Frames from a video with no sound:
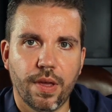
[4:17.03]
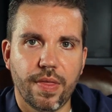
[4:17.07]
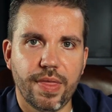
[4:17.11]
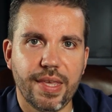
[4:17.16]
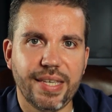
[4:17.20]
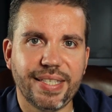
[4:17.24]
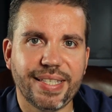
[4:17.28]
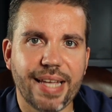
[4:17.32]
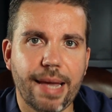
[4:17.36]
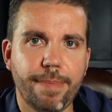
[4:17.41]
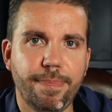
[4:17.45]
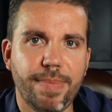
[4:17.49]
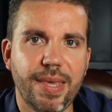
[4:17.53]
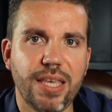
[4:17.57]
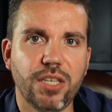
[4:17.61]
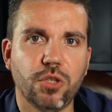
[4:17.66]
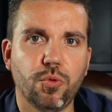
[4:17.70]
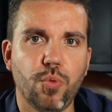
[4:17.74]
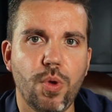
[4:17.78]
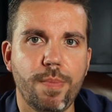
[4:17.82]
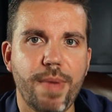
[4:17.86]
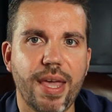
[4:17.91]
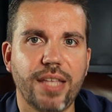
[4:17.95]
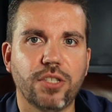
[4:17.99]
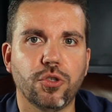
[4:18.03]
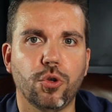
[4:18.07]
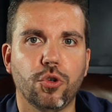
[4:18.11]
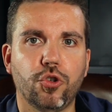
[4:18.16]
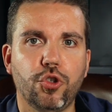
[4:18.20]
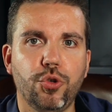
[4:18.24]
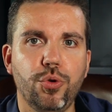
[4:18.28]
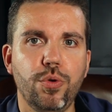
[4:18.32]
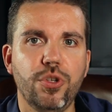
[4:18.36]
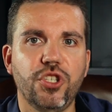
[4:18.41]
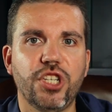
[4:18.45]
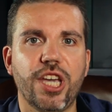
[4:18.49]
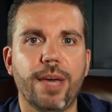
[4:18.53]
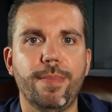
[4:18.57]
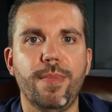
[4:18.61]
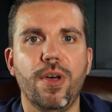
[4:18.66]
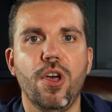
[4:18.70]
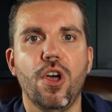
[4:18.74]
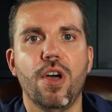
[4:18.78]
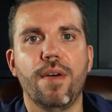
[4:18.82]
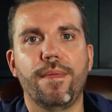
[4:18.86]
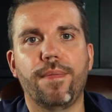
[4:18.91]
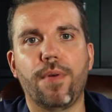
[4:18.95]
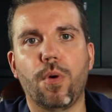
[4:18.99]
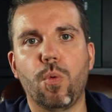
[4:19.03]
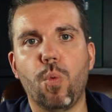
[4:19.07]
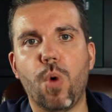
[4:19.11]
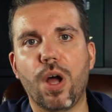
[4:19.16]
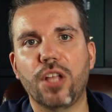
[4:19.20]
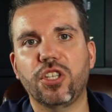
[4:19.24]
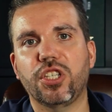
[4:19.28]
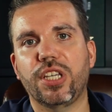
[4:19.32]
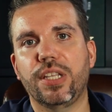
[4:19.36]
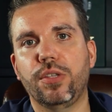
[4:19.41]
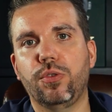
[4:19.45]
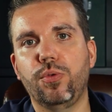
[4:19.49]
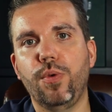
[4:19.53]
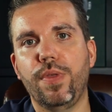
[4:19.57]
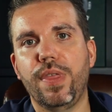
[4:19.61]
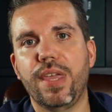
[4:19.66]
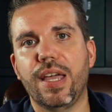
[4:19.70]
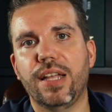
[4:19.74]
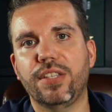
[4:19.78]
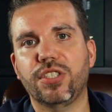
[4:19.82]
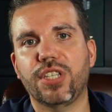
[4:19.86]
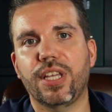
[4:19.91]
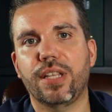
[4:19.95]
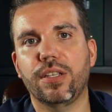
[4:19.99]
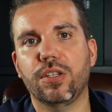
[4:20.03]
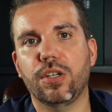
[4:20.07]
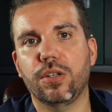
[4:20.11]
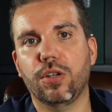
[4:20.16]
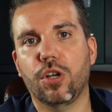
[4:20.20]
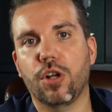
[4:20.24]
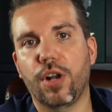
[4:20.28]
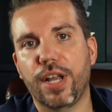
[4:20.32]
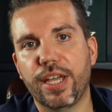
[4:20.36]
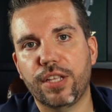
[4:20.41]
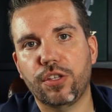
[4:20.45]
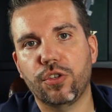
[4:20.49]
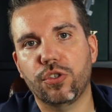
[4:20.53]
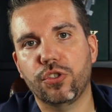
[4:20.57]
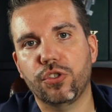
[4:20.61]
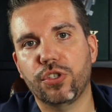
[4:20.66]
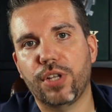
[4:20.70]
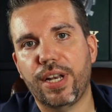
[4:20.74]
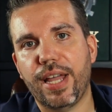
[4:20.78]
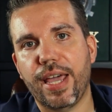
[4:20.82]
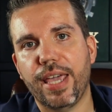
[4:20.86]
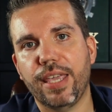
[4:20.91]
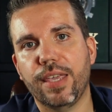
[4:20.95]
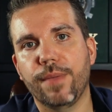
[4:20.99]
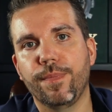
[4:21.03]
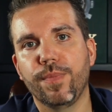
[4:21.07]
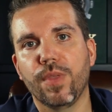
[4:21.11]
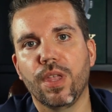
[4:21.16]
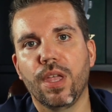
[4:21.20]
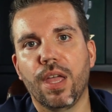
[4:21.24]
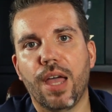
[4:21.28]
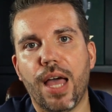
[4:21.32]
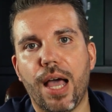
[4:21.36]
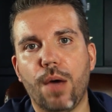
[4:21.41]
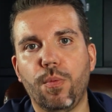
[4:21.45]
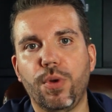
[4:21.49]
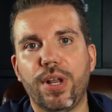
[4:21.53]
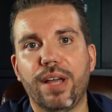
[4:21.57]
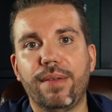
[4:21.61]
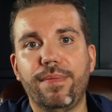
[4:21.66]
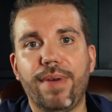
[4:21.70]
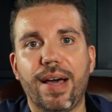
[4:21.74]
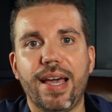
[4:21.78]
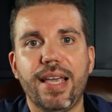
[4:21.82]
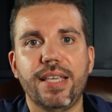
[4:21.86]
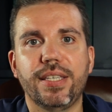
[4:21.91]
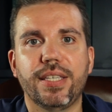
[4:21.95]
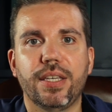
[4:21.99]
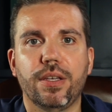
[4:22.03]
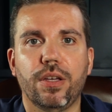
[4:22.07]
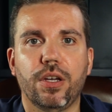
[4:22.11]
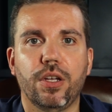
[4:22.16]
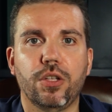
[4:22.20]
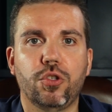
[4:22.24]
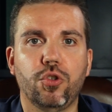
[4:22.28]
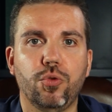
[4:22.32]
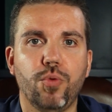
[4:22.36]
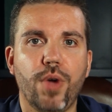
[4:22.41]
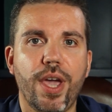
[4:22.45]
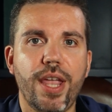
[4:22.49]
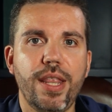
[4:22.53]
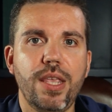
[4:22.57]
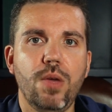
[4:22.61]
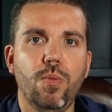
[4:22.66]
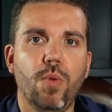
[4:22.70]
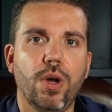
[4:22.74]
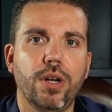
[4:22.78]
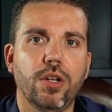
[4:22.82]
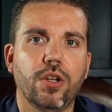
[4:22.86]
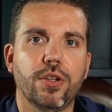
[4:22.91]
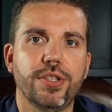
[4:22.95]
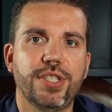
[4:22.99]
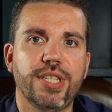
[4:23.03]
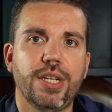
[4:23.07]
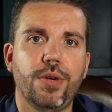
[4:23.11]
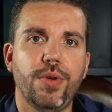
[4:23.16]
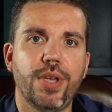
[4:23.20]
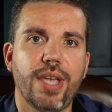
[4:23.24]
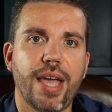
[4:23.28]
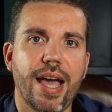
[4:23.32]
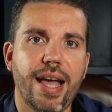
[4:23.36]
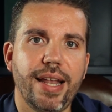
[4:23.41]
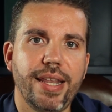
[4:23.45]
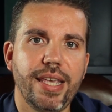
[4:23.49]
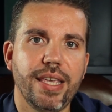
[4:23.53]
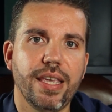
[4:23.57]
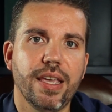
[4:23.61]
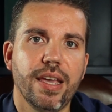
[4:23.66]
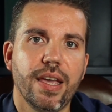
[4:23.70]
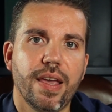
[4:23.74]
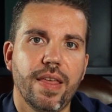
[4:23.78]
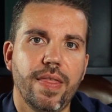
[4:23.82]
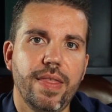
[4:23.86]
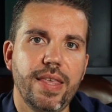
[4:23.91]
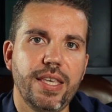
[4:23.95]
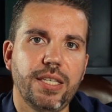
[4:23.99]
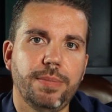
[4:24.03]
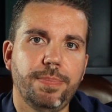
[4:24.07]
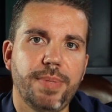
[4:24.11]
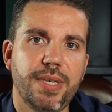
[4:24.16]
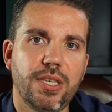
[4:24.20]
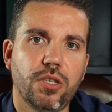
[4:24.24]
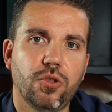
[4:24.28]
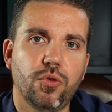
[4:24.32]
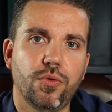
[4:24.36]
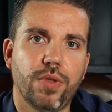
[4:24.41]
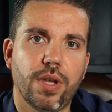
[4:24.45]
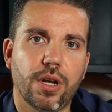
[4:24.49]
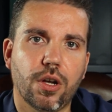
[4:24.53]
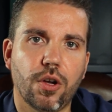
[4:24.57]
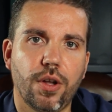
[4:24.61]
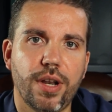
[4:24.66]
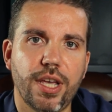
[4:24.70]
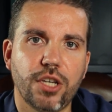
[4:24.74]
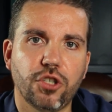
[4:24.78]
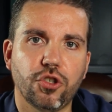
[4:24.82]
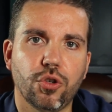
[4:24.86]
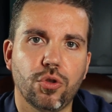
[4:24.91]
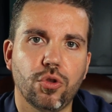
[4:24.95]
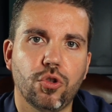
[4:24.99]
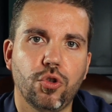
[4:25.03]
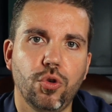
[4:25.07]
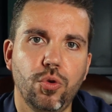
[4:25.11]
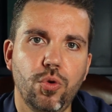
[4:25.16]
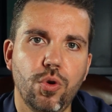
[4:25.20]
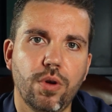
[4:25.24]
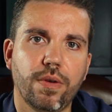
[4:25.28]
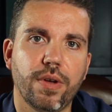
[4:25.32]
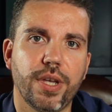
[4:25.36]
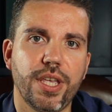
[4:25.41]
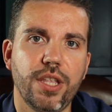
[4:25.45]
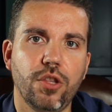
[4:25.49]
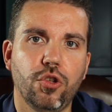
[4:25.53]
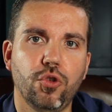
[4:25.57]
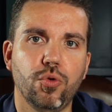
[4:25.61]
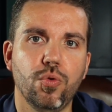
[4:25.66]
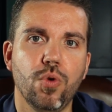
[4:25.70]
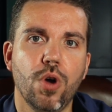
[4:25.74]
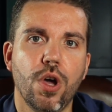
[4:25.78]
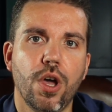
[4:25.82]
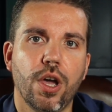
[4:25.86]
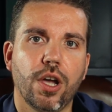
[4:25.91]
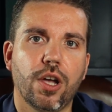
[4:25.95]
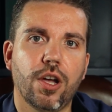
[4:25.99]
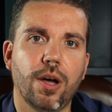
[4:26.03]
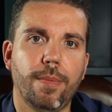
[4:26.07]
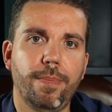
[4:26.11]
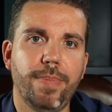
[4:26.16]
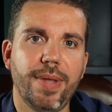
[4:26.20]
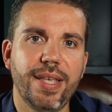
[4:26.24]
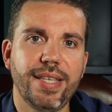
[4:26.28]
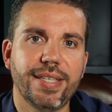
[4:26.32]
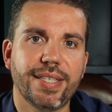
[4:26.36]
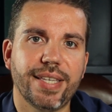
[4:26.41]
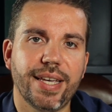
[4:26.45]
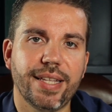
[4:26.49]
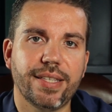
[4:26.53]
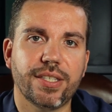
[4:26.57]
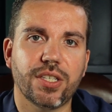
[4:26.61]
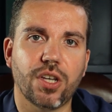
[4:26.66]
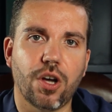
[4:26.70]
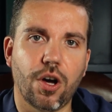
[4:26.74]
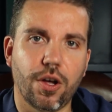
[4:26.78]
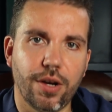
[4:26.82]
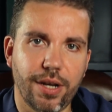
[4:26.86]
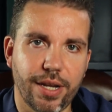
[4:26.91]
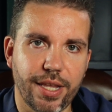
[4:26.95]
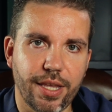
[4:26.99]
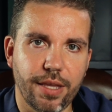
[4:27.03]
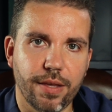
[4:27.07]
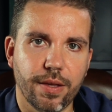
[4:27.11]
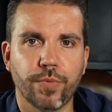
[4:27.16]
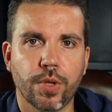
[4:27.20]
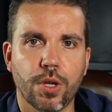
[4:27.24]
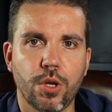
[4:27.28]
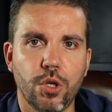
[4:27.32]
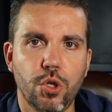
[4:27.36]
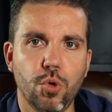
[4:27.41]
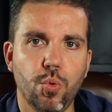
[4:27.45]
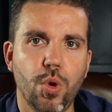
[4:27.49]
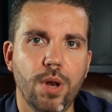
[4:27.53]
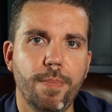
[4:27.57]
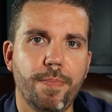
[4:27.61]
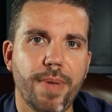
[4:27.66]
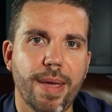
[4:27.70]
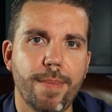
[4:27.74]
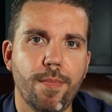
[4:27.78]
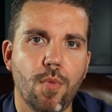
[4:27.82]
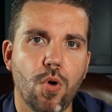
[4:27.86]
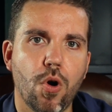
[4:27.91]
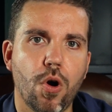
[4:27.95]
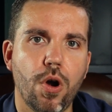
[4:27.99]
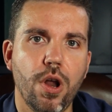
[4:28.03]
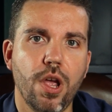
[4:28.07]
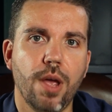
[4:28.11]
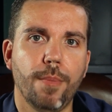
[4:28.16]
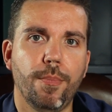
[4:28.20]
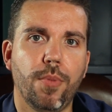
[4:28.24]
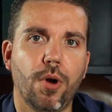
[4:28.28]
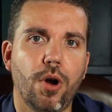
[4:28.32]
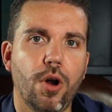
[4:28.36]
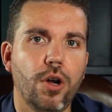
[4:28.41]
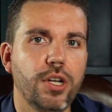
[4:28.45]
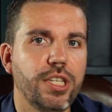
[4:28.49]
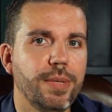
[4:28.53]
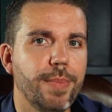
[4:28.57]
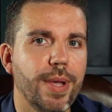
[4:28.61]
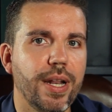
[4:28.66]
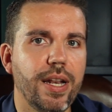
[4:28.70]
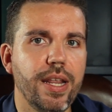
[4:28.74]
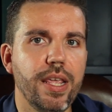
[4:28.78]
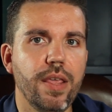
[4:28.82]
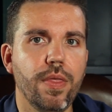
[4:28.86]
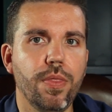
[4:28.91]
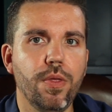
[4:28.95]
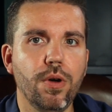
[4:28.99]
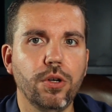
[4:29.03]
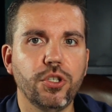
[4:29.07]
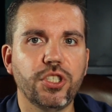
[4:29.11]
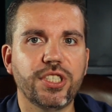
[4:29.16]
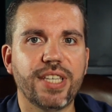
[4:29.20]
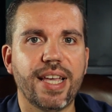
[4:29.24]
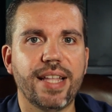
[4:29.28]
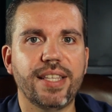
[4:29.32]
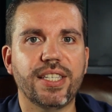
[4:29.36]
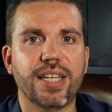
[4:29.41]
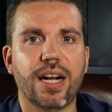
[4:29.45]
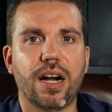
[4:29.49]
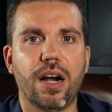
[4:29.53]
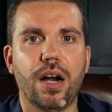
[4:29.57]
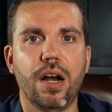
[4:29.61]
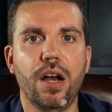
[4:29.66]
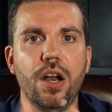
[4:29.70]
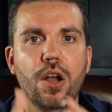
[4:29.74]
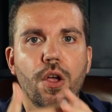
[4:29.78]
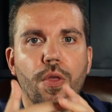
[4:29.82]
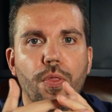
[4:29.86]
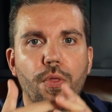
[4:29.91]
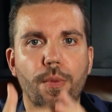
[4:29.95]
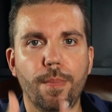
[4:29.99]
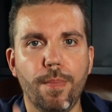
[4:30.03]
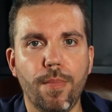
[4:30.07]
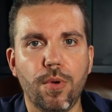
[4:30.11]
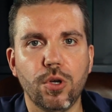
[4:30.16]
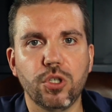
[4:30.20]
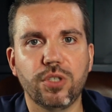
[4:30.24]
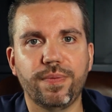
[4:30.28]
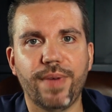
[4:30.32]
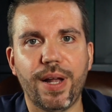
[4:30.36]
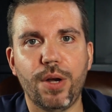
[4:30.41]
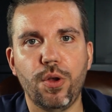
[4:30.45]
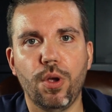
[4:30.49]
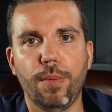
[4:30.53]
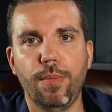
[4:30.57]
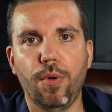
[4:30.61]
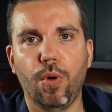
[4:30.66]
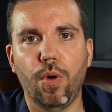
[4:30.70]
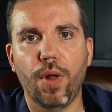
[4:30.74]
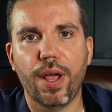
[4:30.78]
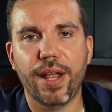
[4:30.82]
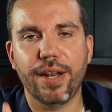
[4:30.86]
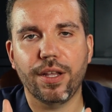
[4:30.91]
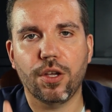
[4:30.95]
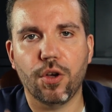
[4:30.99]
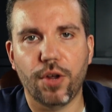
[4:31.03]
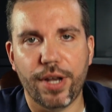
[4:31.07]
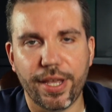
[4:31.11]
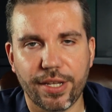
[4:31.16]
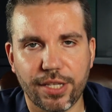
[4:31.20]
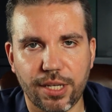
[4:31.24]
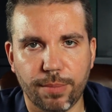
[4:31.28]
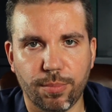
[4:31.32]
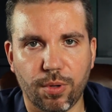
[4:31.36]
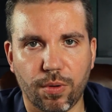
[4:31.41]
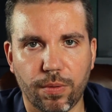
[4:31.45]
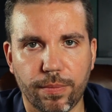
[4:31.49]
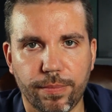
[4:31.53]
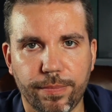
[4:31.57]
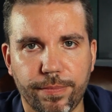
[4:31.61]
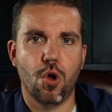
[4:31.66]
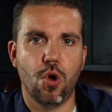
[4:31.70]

This timepiece remains a true gem for watch enthusiasts and collectors alike. I would advise to anyone considering adding this piece to their collection to look into complete sets only. You will pay more, but ultimately those sets are the most valuable and collectible.